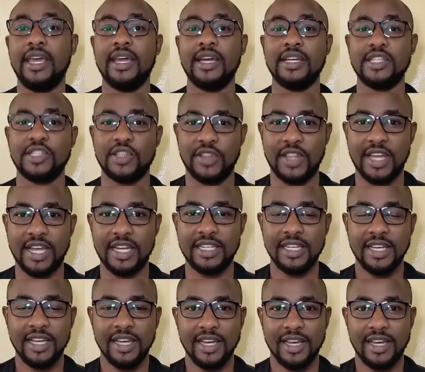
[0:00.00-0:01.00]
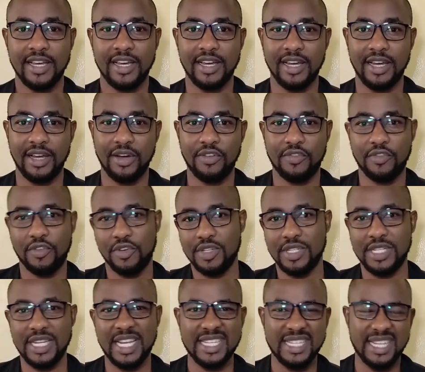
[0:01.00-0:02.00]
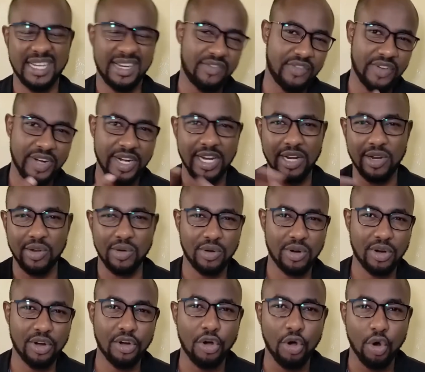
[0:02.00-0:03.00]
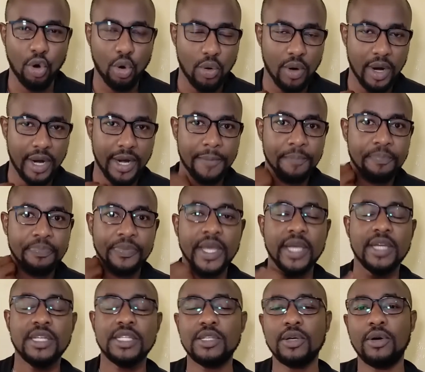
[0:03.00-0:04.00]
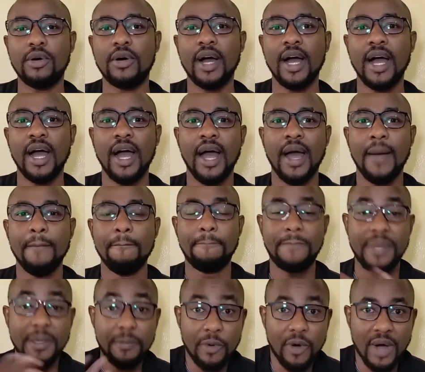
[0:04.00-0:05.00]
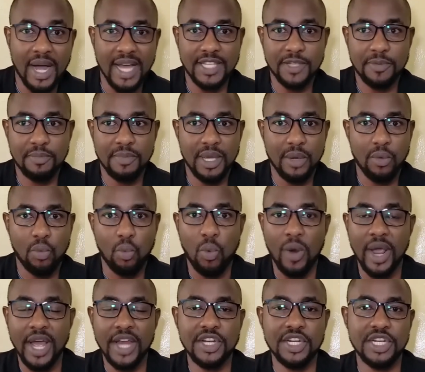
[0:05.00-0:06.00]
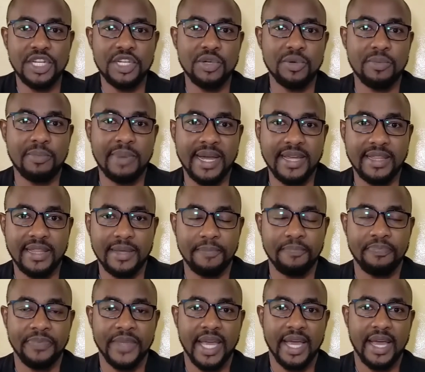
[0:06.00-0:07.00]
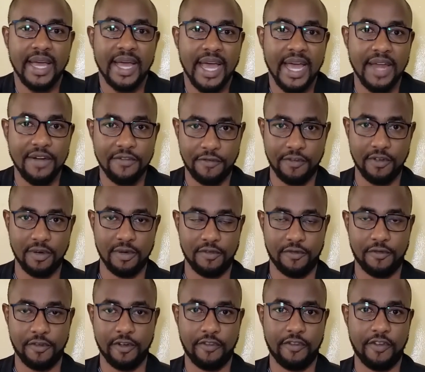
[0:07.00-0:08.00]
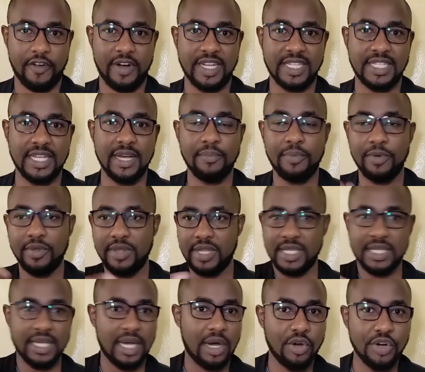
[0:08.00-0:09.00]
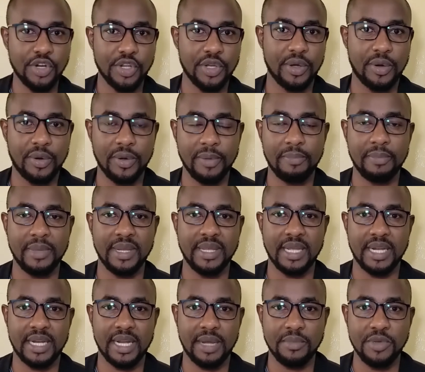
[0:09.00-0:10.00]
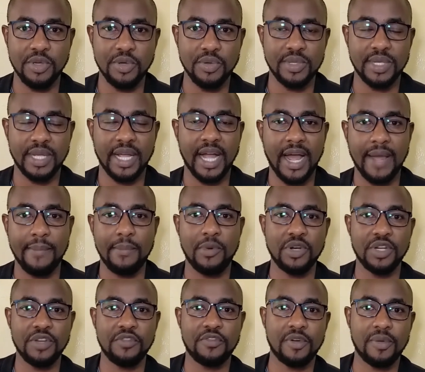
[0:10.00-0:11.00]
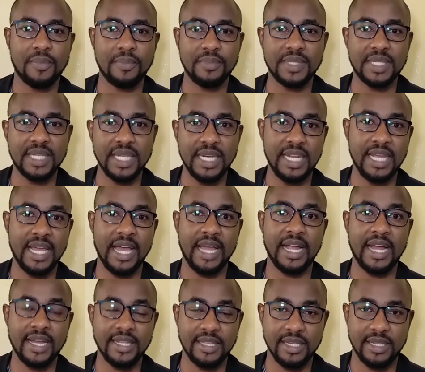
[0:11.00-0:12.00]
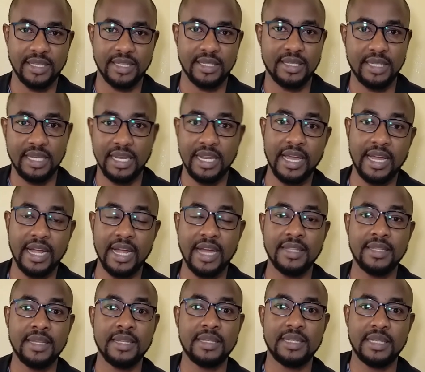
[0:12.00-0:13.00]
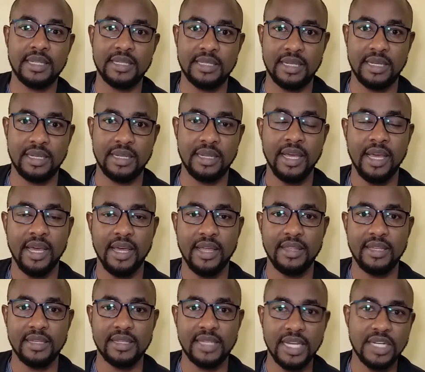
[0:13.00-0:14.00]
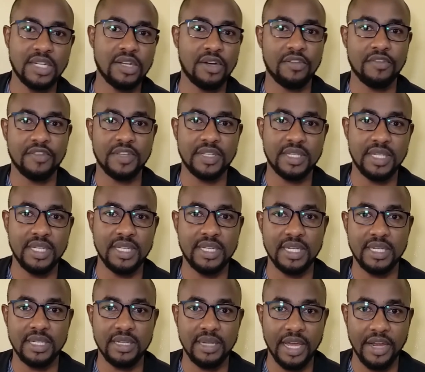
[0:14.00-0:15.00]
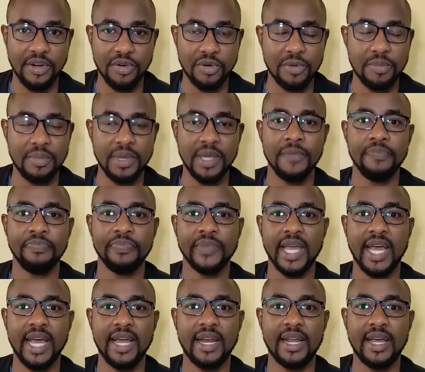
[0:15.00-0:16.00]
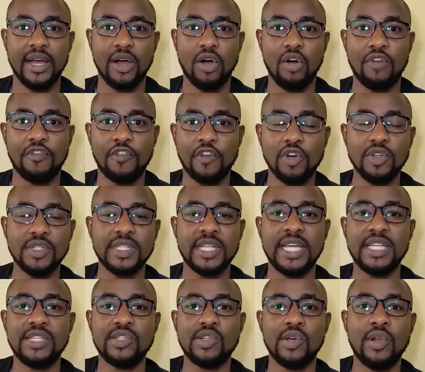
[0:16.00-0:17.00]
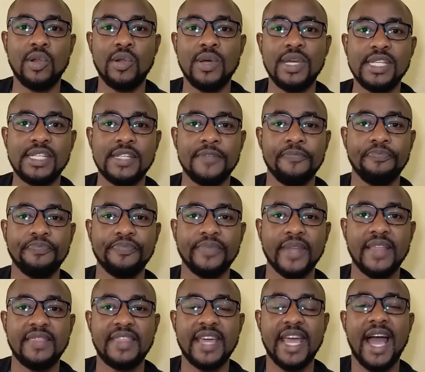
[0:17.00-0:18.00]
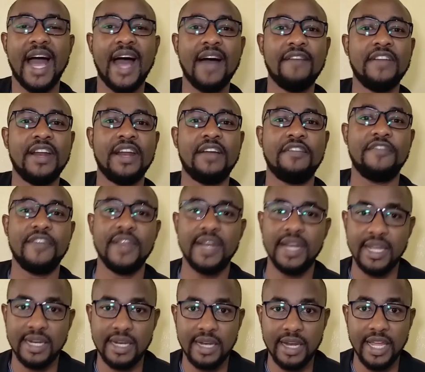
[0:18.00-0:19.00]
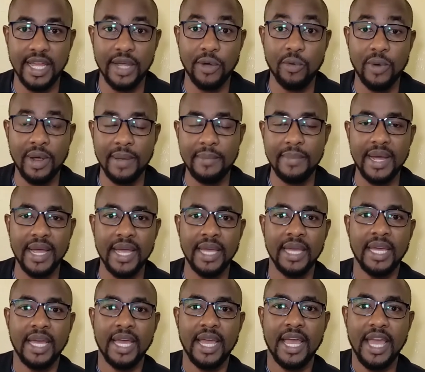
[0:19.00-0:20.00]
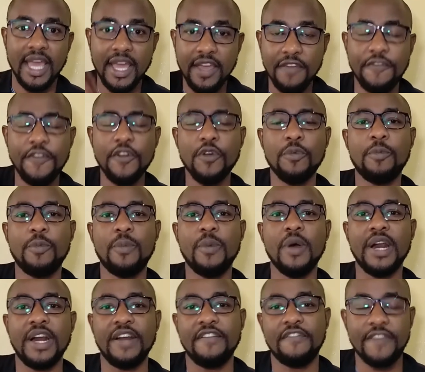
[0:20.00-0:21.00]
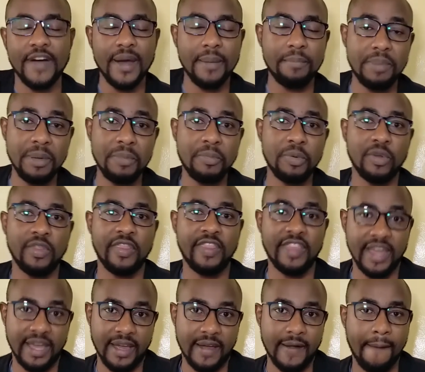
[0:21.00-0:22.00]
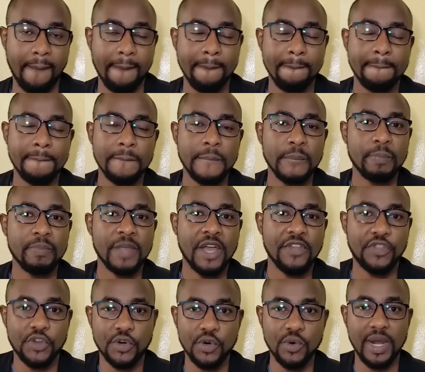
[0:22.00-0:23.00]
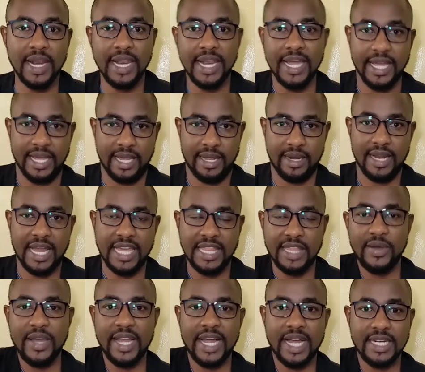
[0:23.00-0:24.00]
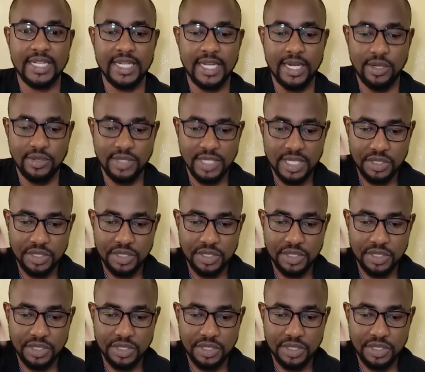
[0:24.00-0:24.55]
so that, of course, it doesn't really look awkward. So people ask me, where did you buy them? And for example, this audio equipment that I'm using, I bought it from CDI Gadgets. CDI Gadgets is in the center of the city, Nairobi. And of course, they have an affiliate link whereby if you refer people there through a link, like the way I can tell you, just